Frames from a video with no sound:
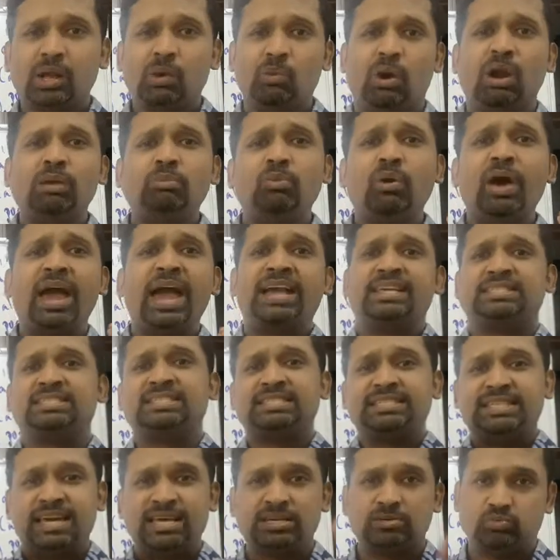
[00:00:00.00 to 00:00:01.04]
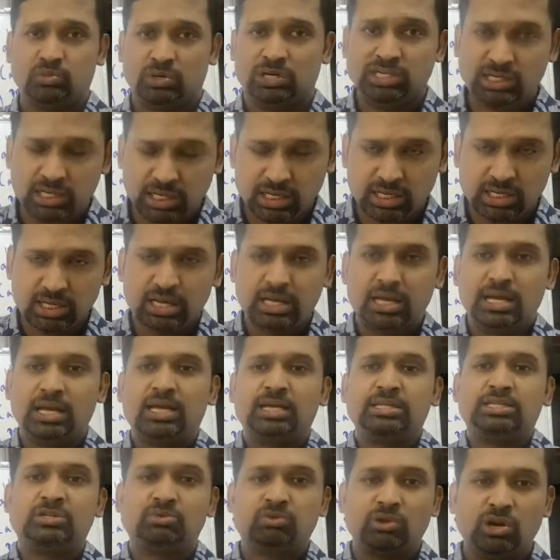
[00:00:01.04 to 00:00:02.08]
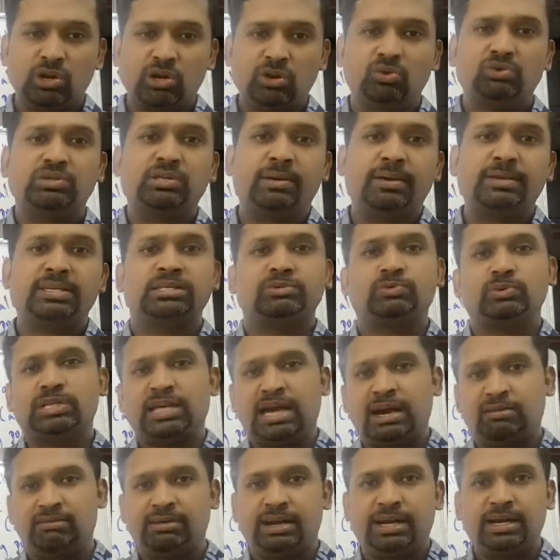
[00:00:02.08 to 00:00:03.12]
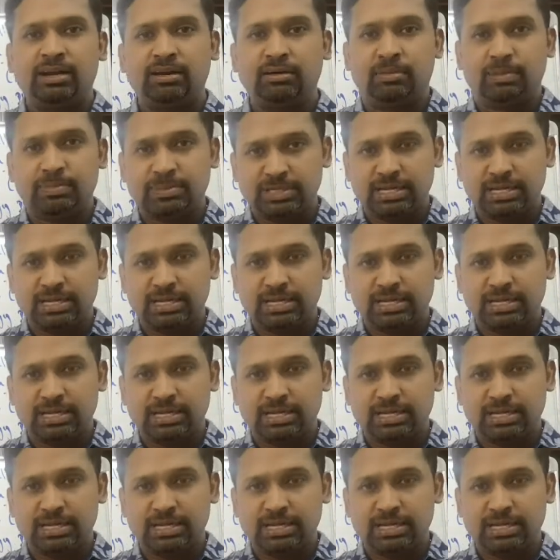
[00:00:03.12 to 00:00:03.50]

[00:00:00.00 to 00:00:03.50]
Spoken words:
one more exercise worksheet. This is when you do some exercise which I write down.